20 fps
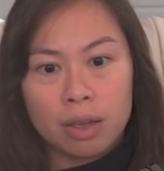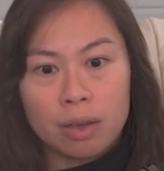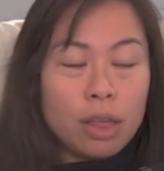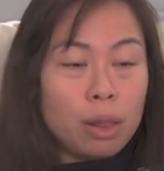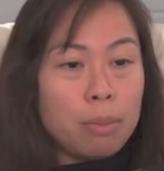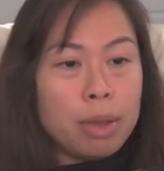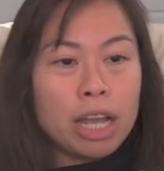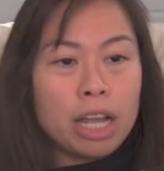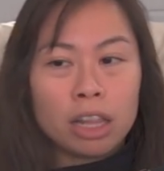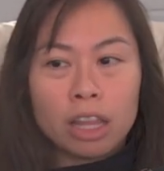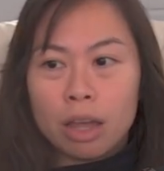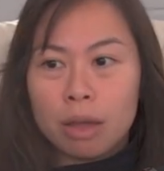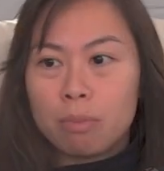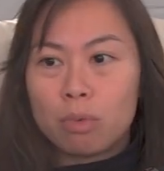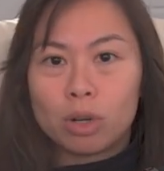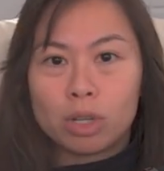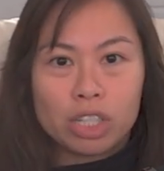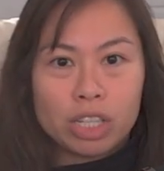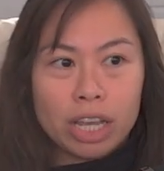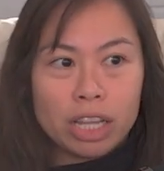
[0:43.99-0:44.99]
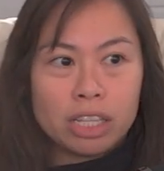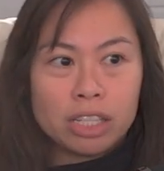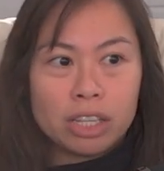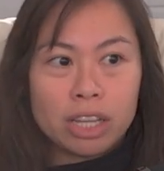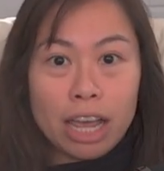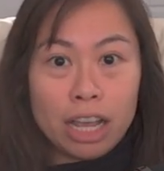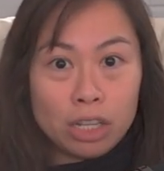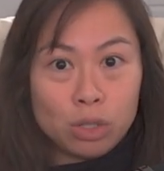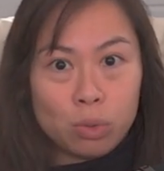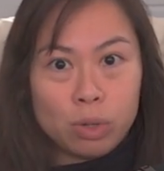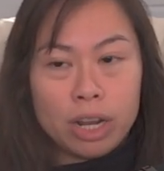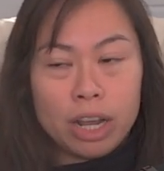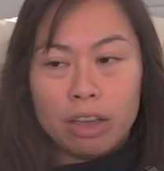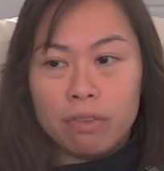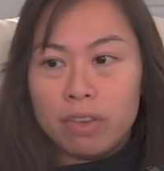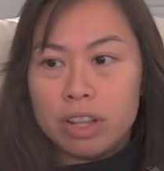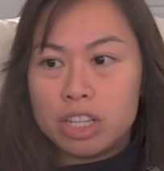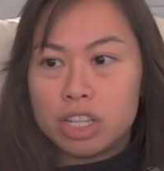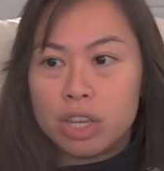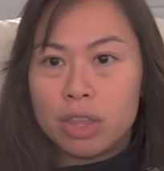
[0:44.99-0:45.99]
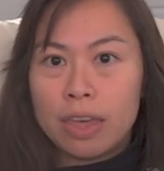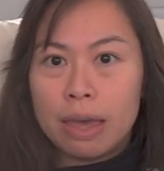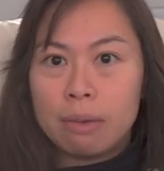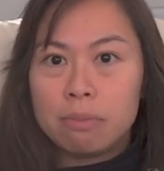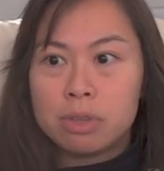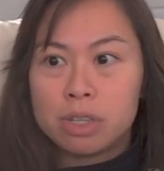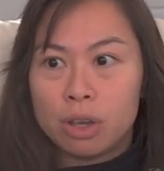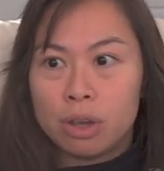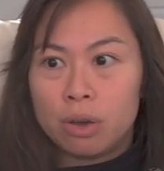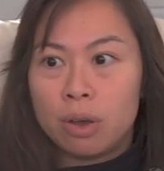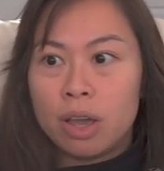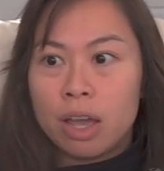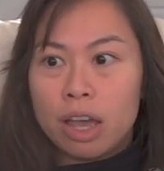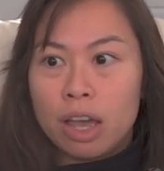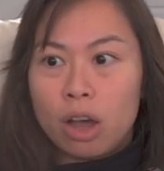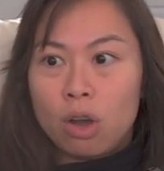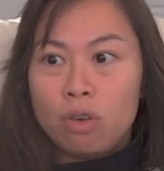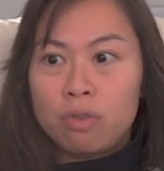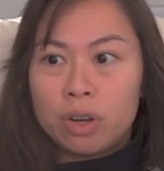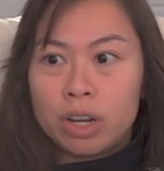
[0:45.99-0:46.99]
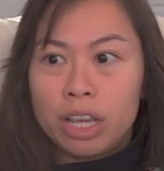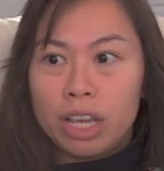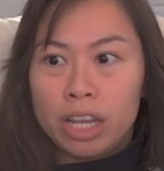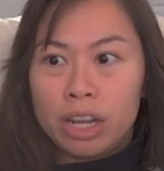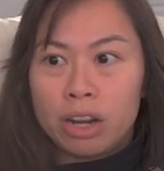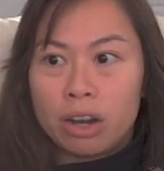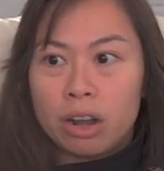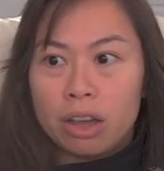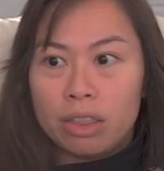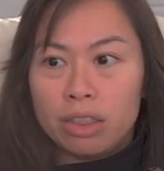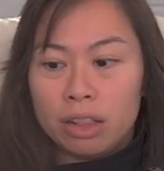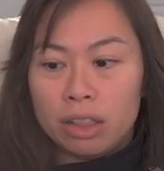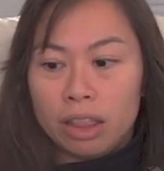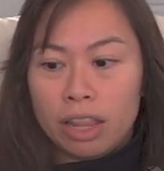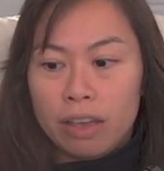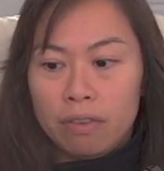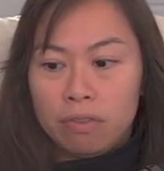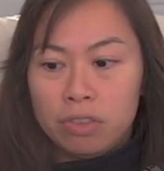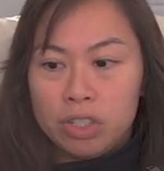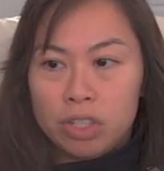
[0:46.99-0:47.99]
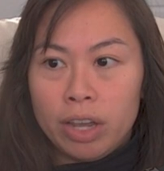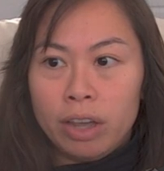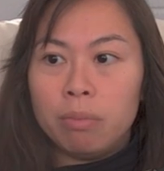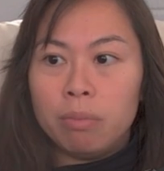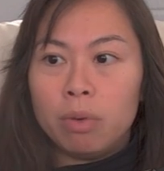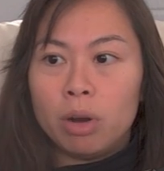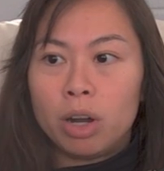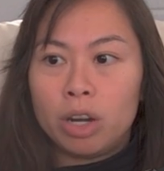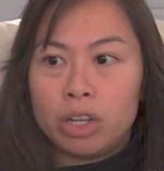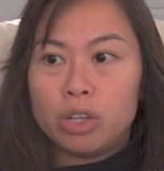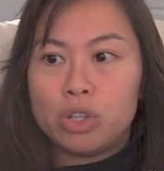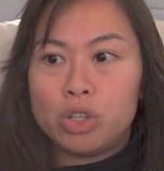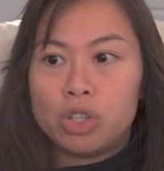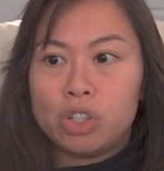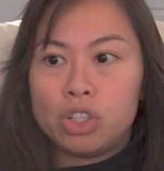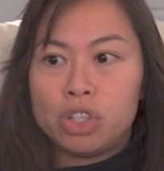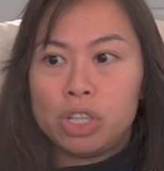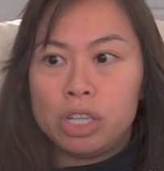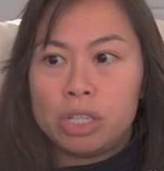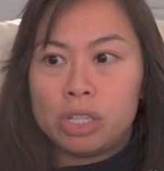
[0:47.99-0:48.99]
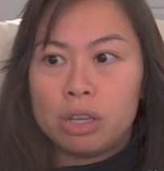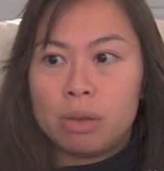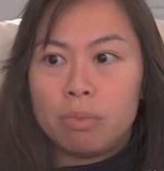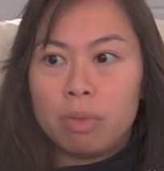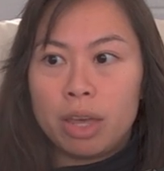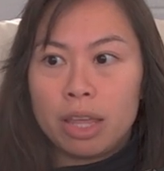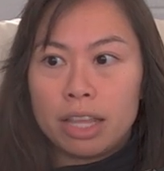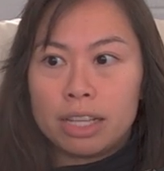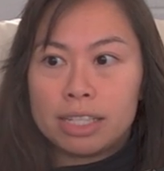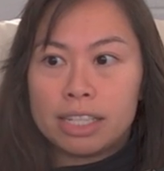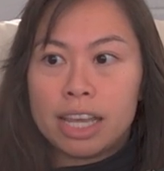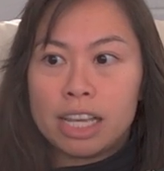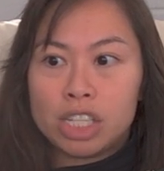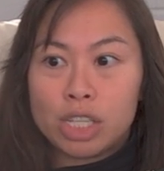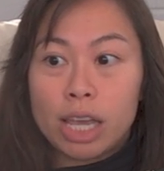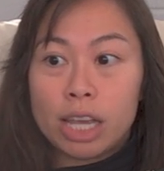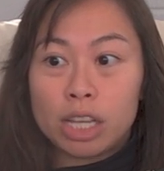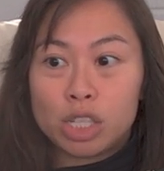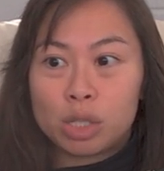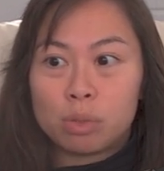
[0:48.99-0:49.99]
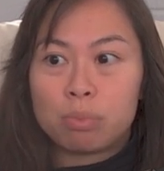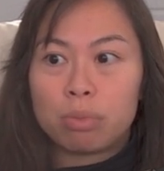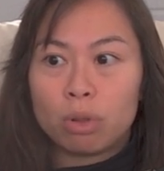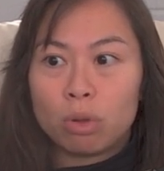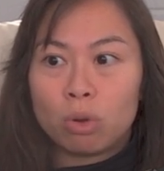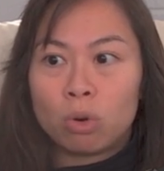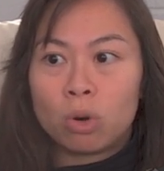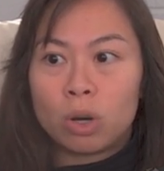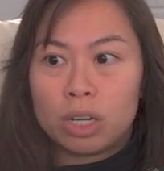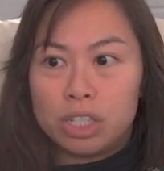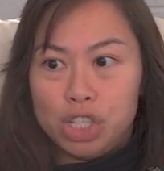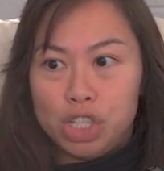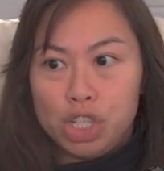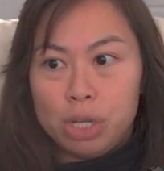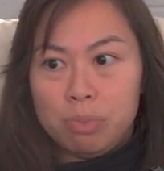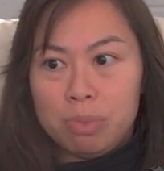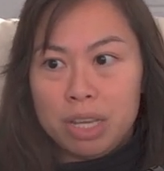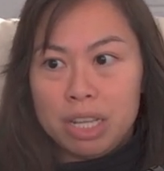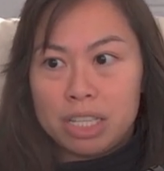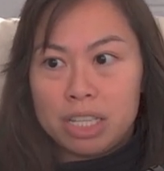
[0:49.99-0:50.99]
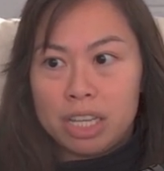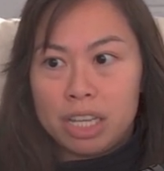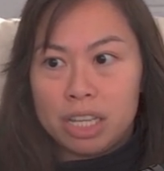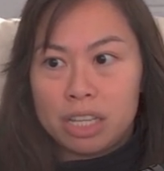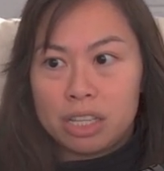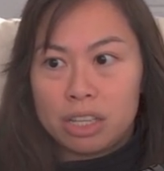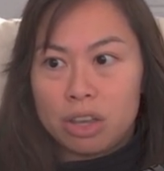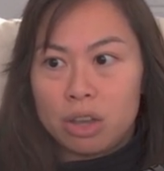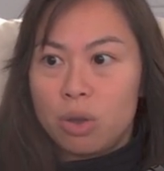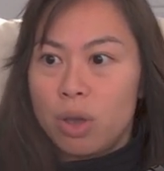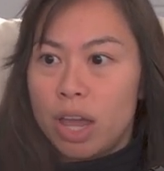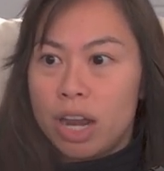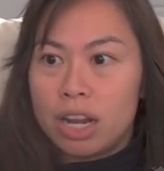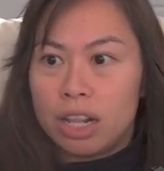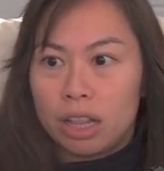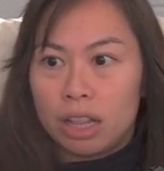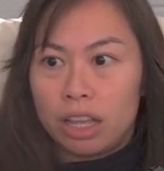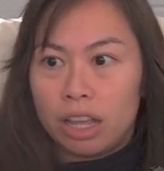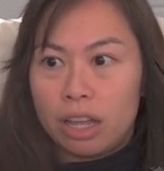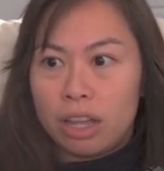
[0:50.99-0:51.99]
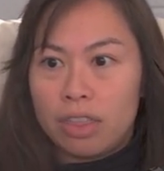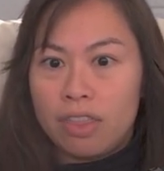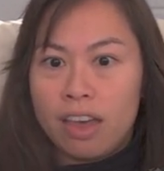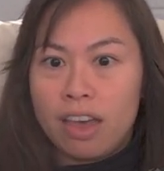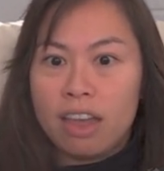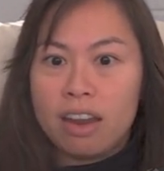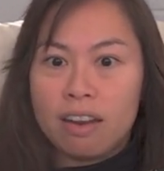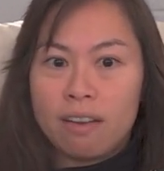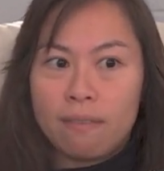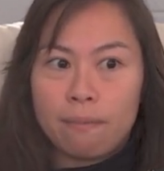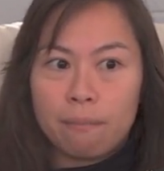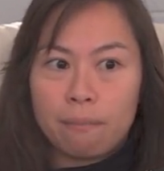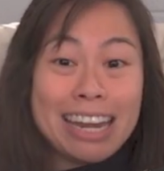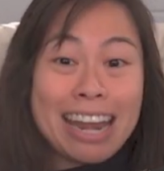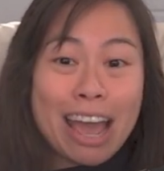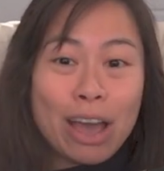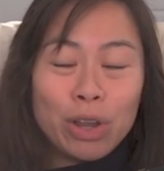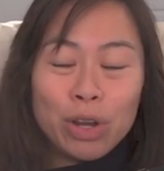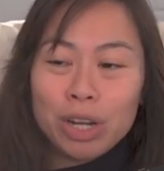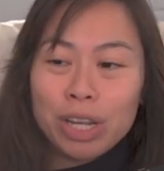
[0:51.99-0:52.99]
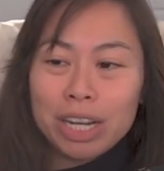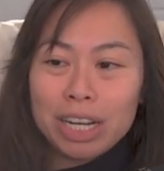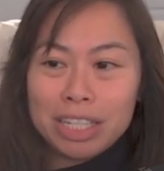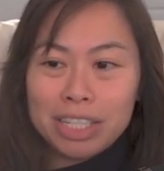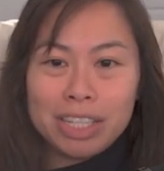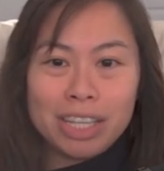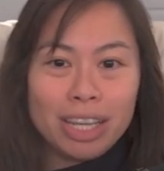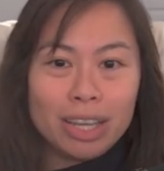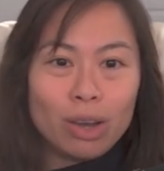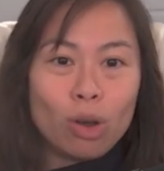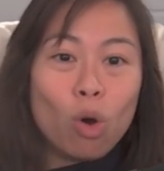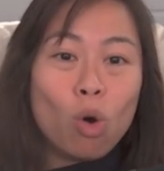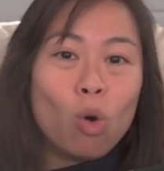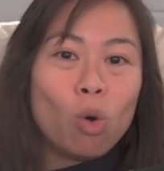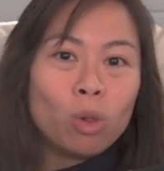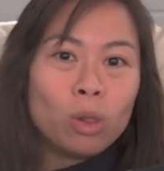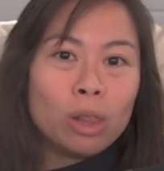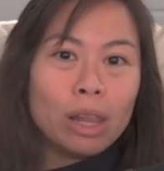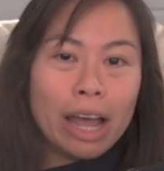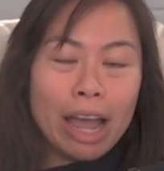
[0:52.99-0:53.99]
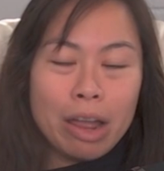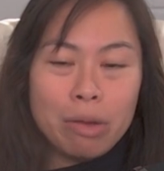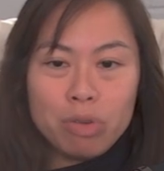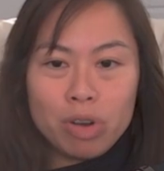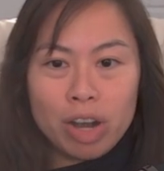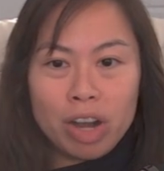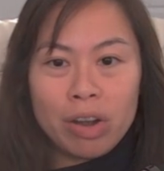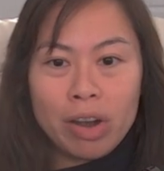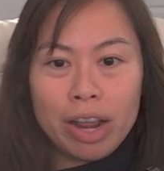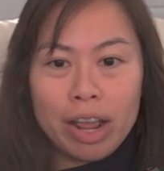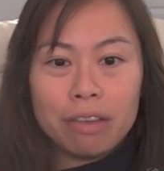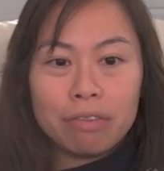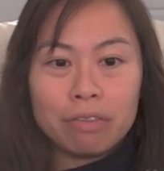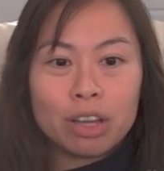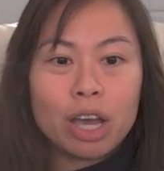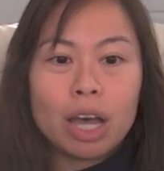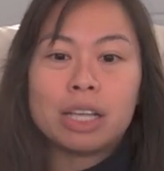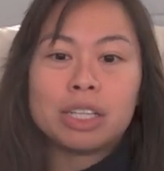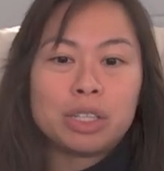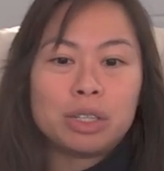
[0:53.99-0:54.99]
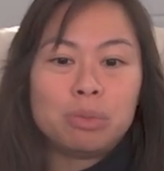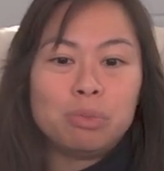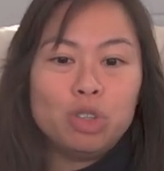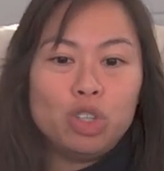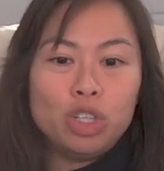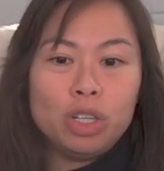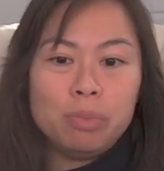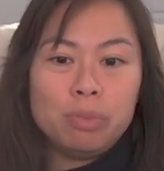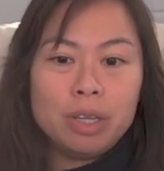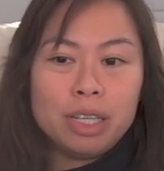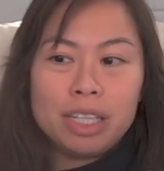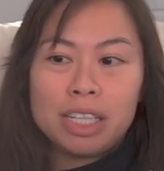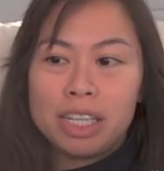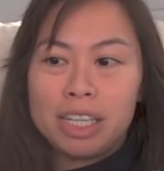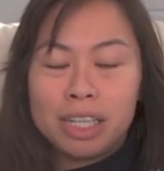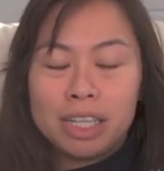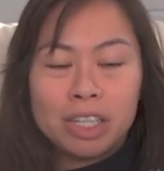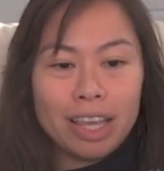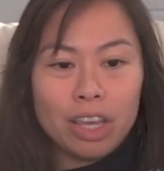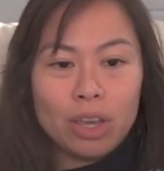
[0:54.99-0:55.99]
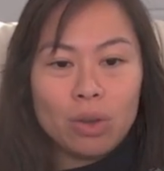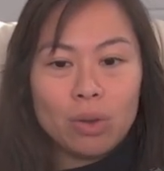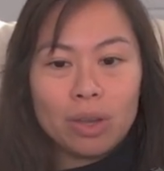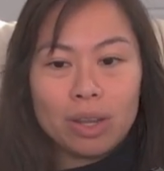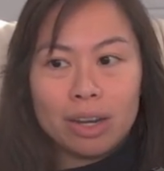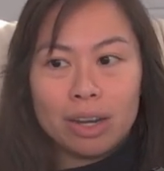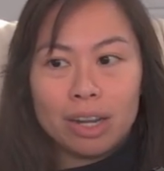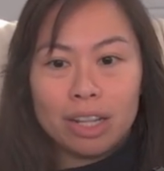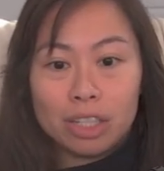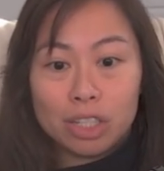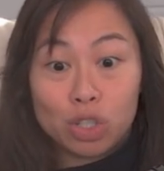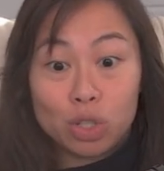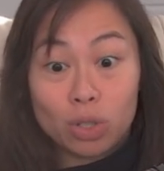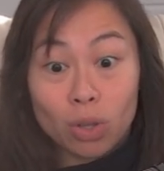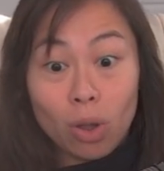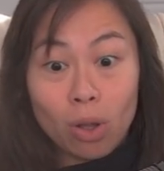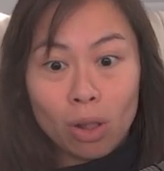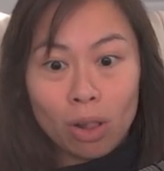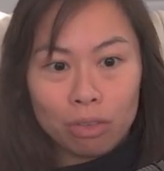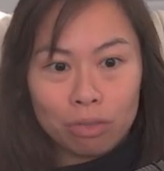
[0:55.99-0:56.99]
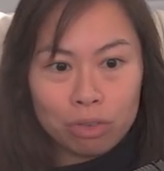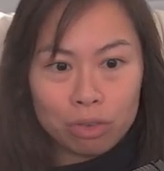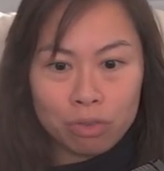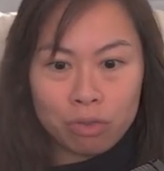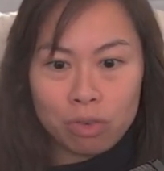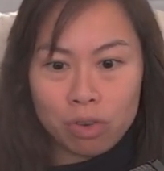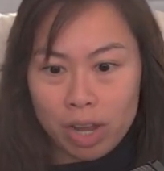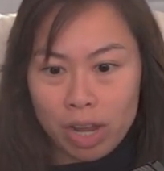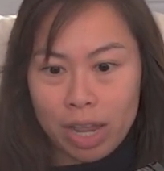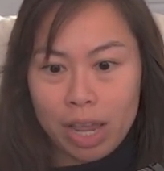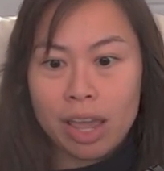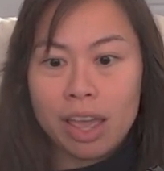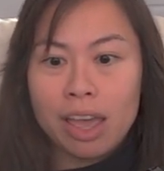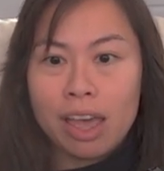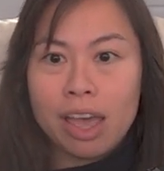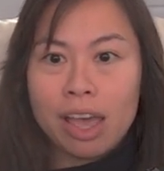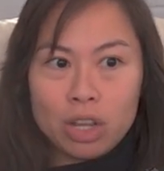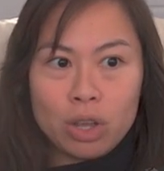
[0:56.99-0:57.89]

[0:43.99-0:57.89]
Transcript: They'll make a lot more sense as we dive into them. So over here on the left sidebar, you should see something that says Explore GPTs. Go ahead and click on that. And now you're going to see a whole library of custom GPTs that you can install for free.